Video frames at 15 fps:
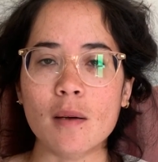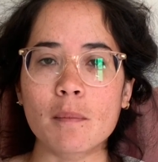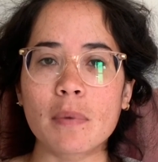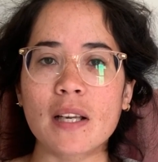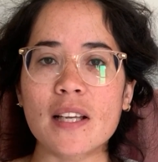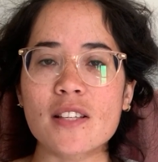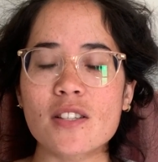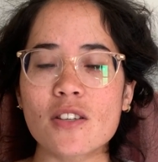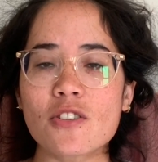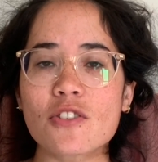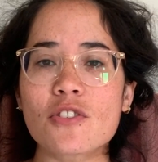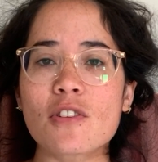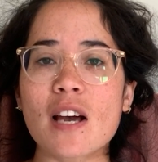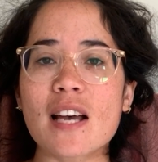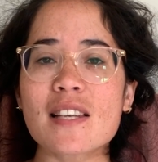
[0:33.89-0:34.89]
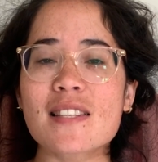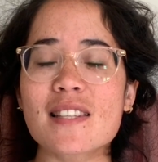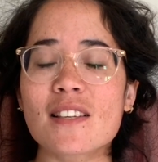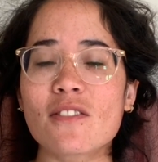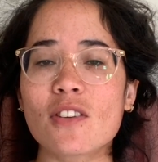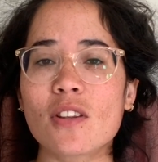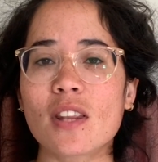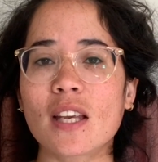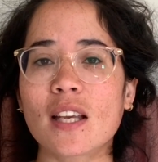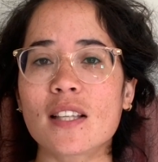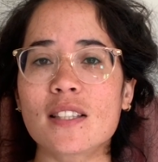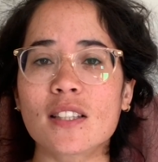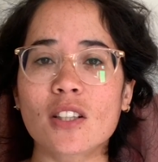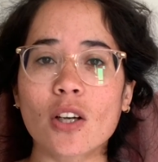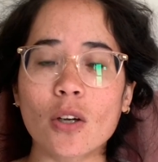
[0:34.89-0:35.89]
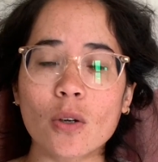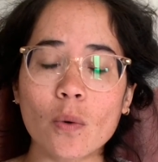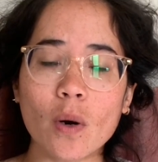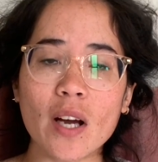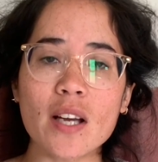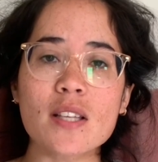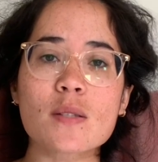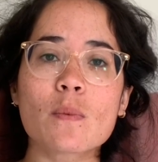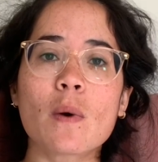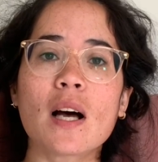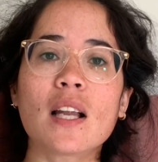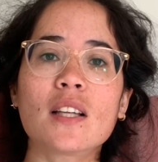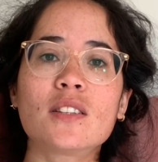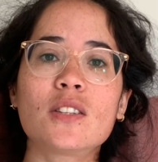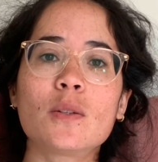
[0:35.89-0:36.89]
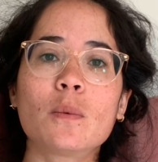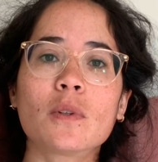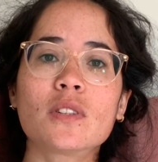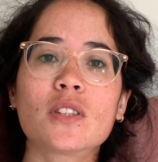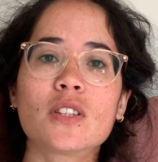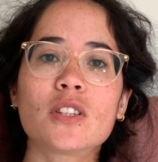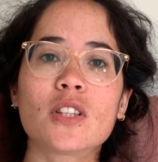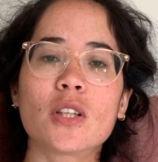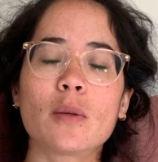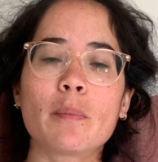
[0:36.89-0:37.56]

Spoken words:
Please don't stress if you think it didn't go quite as well as you wanted to.